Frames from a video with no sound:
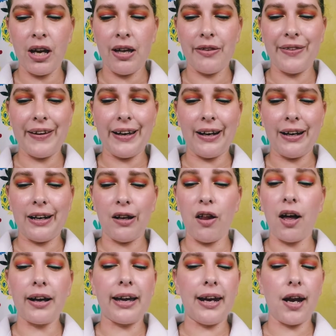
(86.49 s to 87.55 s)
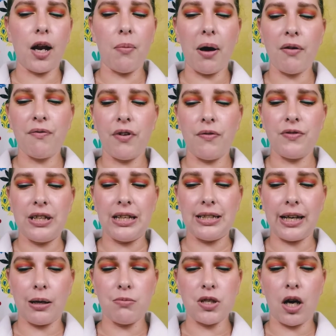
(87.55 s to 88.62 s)
They clock in at about 15
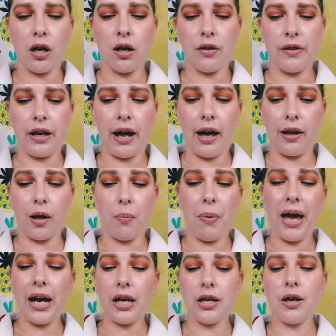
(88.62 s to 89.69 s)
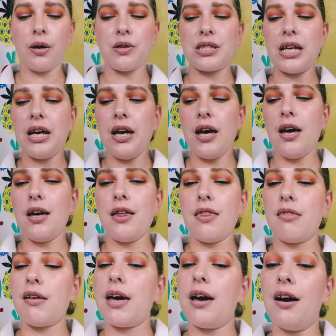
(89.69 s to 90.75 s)
times hotter than jalapenos.
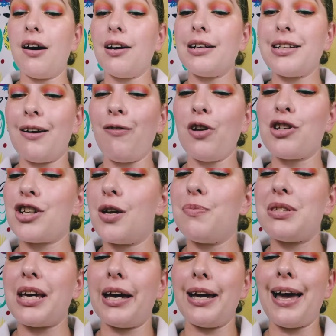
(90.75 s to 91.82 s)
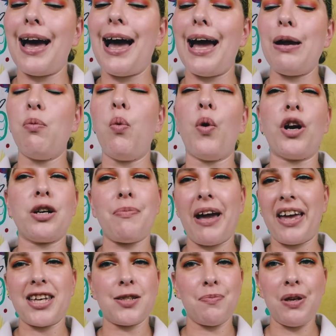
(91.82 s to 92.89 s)
They are devil chips. I warned my
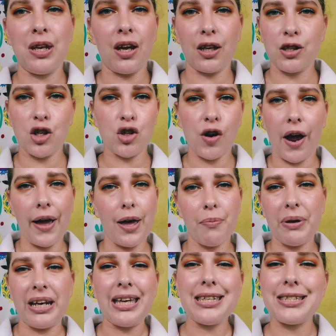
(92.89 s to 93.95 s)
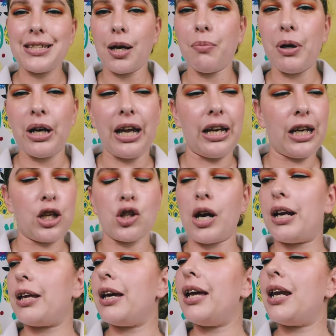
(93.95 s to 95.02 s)
husband not to try it, but he's stubborn and he
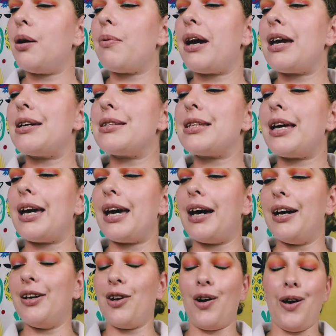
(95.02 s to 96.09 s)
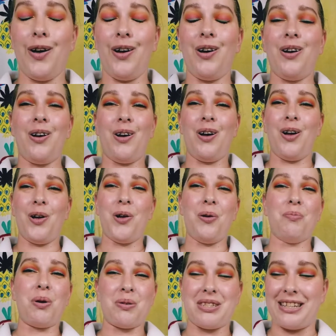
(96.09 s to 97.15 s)
tried it anyways and
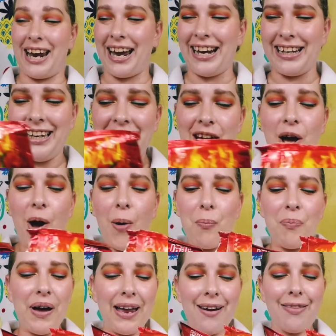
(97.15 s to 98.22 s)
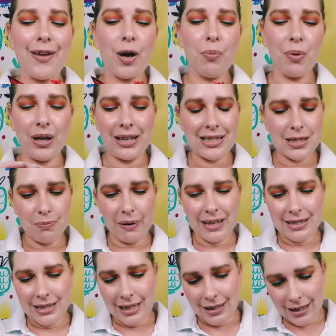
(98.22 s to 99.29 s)
almost died. But they're pretty
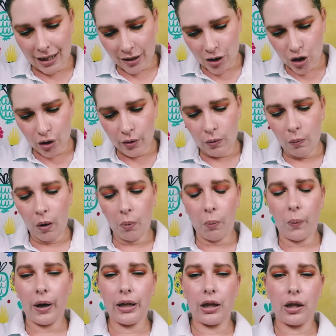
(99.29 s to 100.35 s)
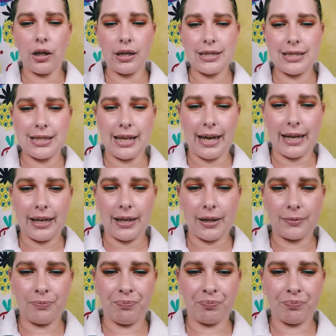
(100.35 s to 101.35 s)
spicy. I'll show you what one looks like.